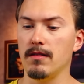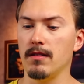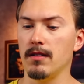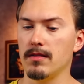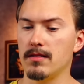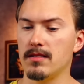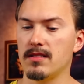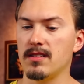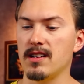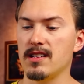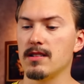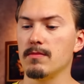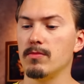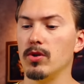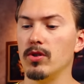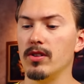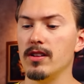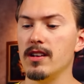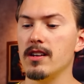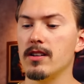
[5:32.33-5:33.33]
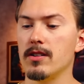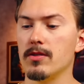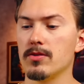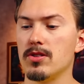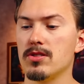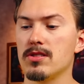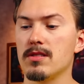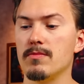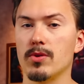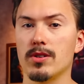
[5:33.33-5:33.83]
sizable
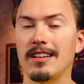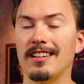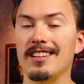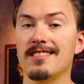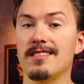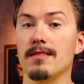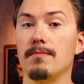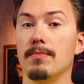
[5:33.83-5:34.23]
ecosystem, or at least the